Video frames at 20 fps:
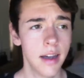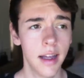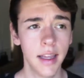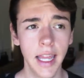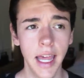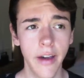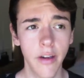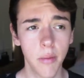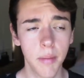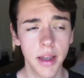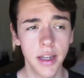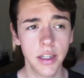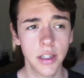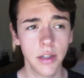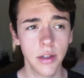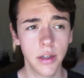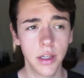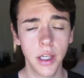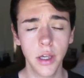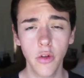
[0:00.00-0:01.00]
allowing me
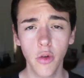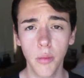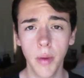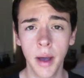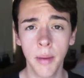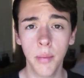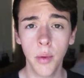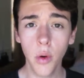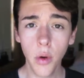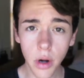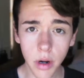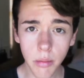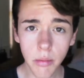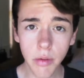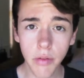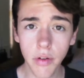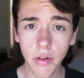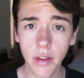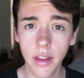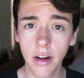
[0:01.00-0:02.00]
to cure my
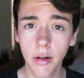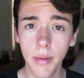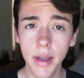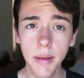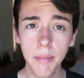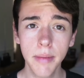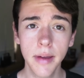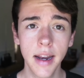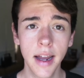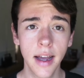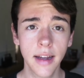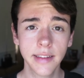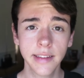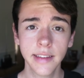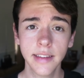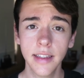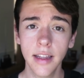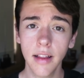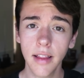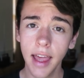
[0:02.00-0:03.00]
boredom for a little bit, but
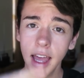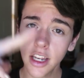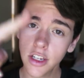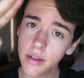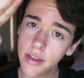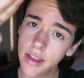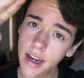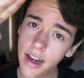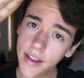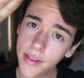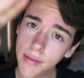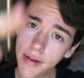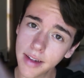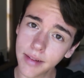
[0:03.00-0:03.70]
I'll catch you in the next